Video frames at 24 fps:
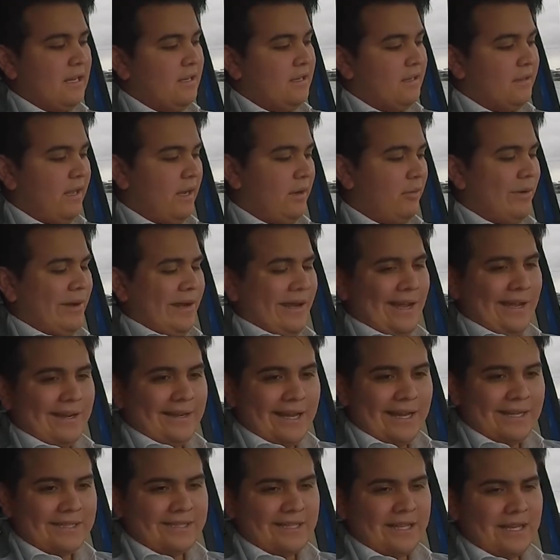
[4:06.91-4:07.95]
That way at
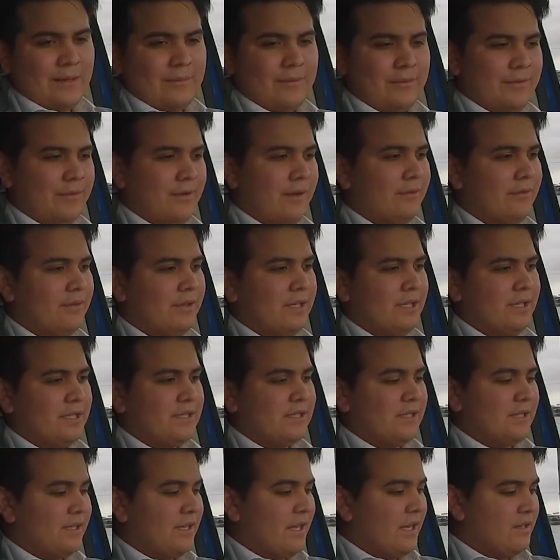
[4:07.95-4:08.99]
nighttime, if you ever need
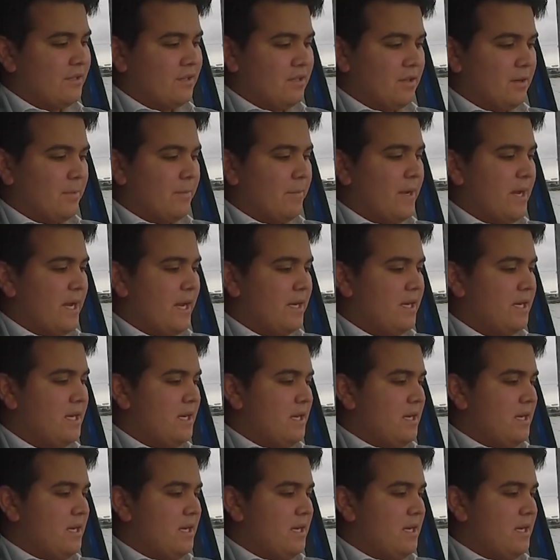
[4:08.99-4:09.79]
to get in your bed,